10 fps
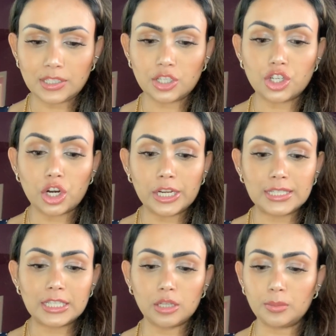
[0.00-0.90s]
a
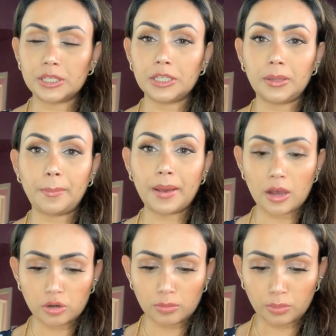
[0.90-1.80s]
Charlotte Tilbury
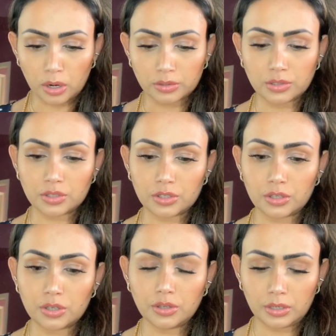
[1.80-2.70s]
powder
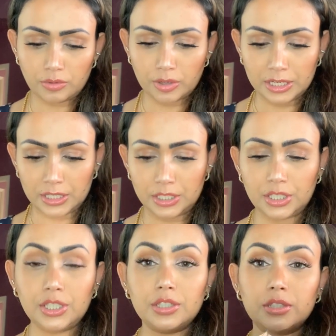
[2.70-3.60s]
bronzer right
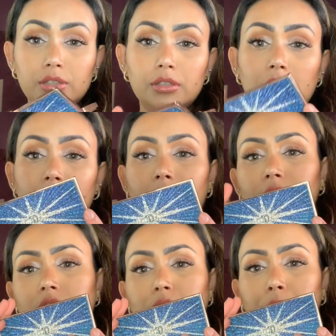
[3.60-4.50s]
here. I
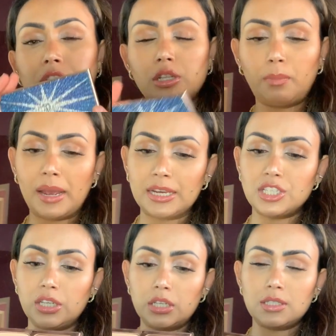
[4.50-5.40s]
have the special
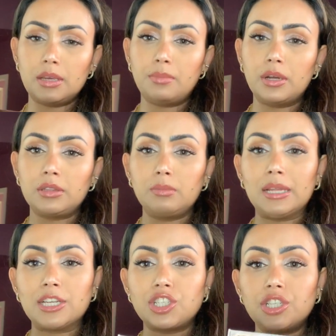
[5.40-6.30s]
packaging because I bought them
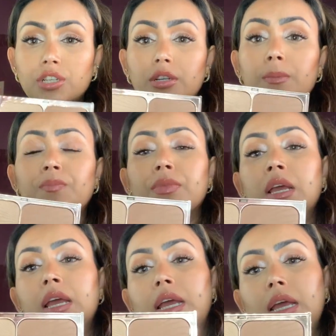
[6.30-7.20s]
last year
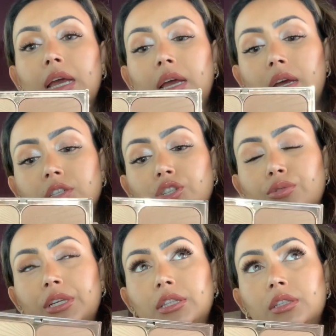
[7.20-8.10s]

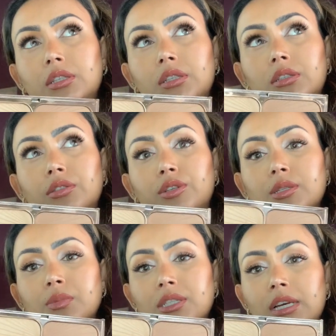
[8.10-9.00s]
during the
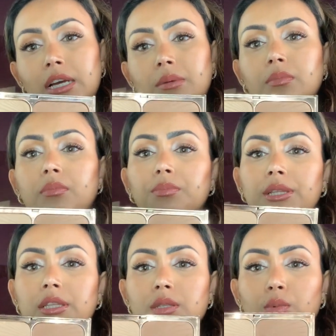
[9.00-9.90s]
Christmas time,
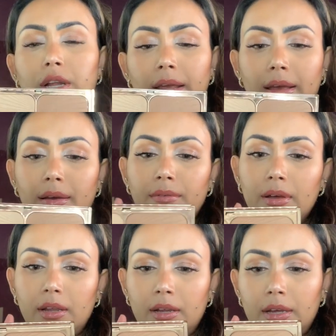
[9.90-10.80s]
but this is what I have,
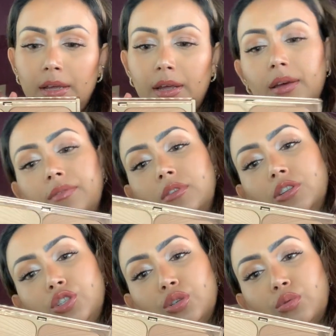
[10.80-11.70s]
and I have the
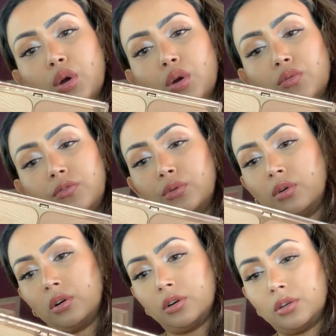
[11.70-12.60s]
duo
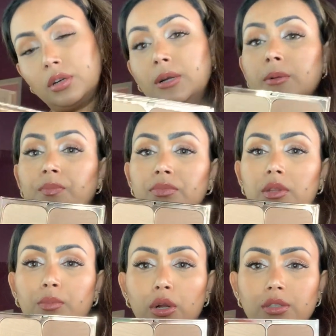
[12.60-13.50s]
for
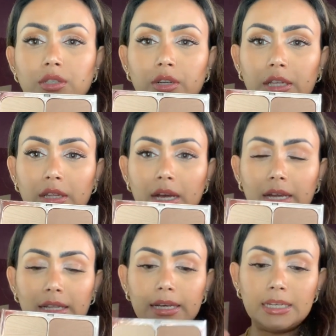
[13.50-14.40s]
the bronzer and the
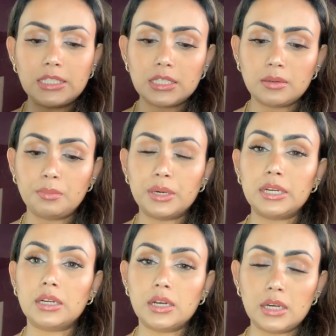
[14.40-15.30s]
highlight.
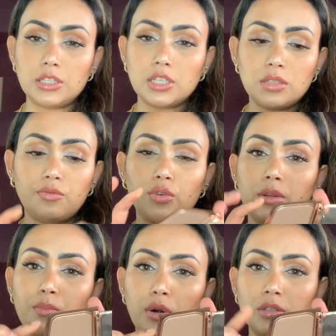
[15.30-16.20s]
But just for the
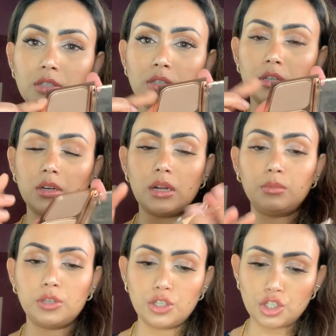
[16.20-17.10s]
bronzer, I'm
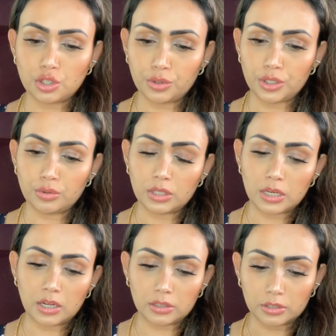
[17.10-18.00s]
going to show you the
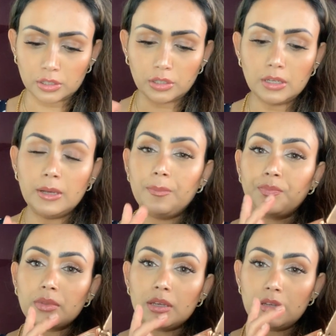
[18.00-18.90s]
color.
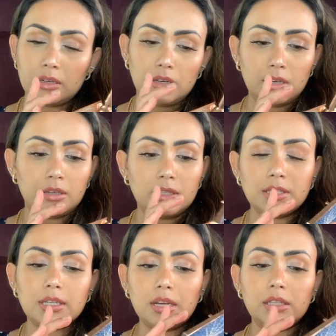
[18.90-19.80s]

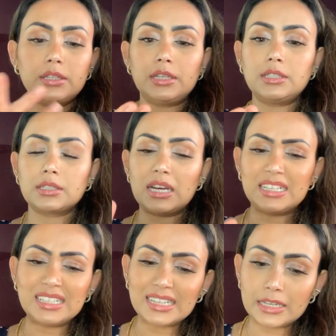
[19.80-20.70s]
This color is
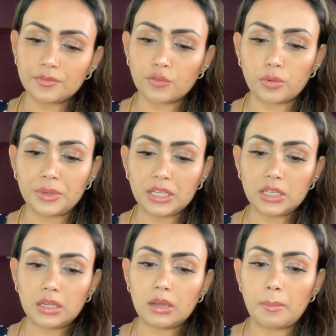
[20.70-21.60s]
kind of light for
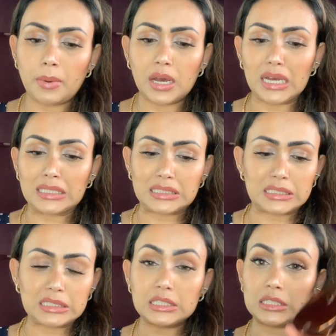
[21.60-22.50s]
me,
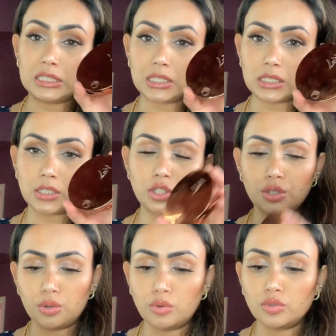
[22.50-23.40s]
but this is
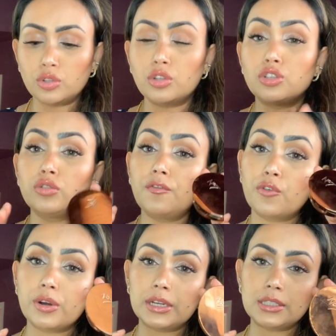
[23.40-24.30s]
too. So the dupe
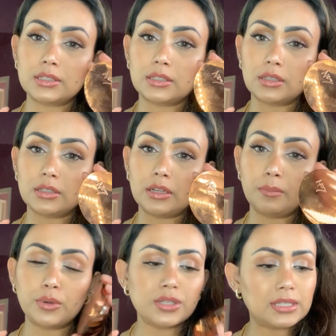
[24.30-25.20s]
for is the
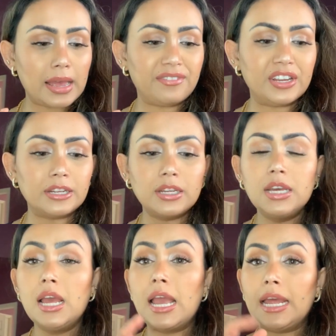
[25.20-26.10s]
number 7,
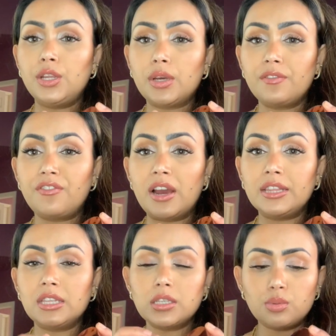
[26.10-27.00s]
and you can
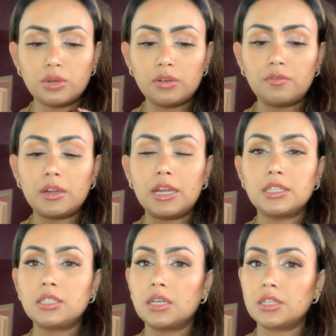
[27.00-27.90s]
find this one
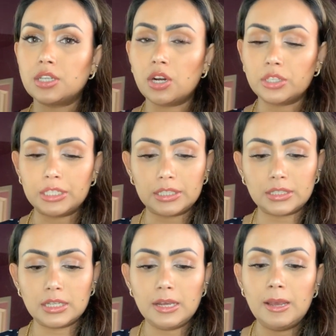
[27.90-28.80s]
at
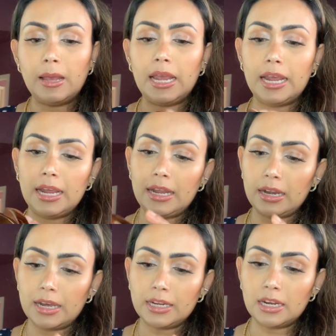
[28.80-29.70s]
Target.
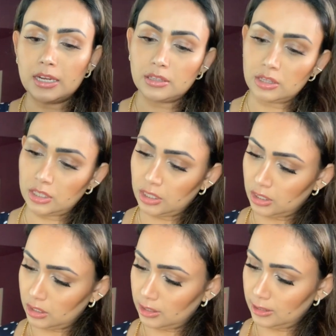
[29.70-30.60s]
And I got
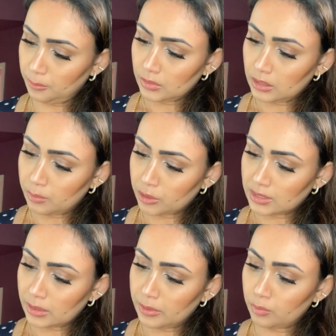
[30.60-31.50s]
the number
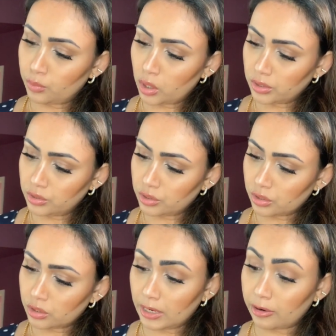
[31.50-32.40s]
7
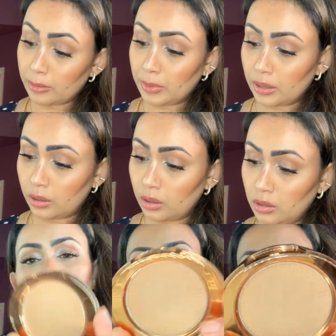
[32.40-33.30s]
bronzer
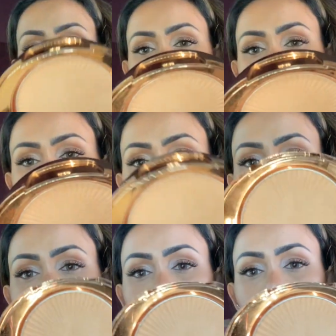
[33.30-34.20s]
caramel, and this is what
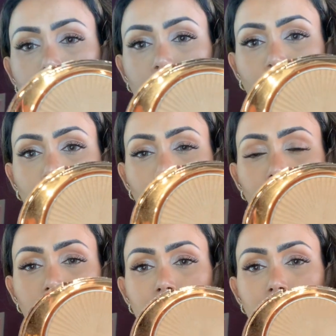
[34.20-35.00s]
it looks